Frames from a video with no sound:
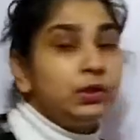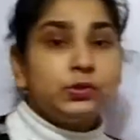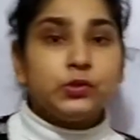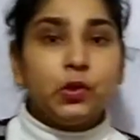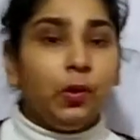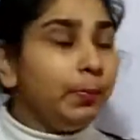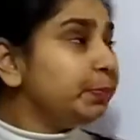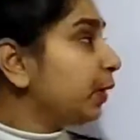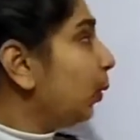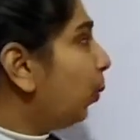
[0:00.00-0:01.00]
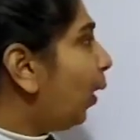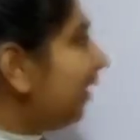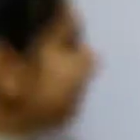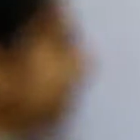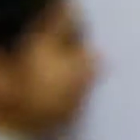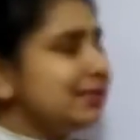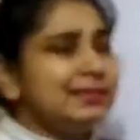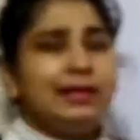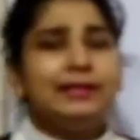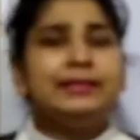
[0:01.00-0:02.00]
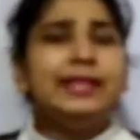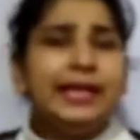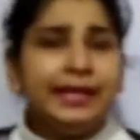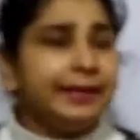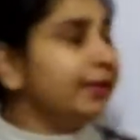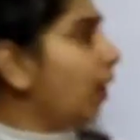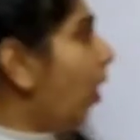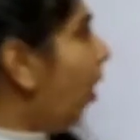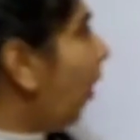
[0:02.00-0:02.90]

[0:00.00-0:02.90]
So what is the need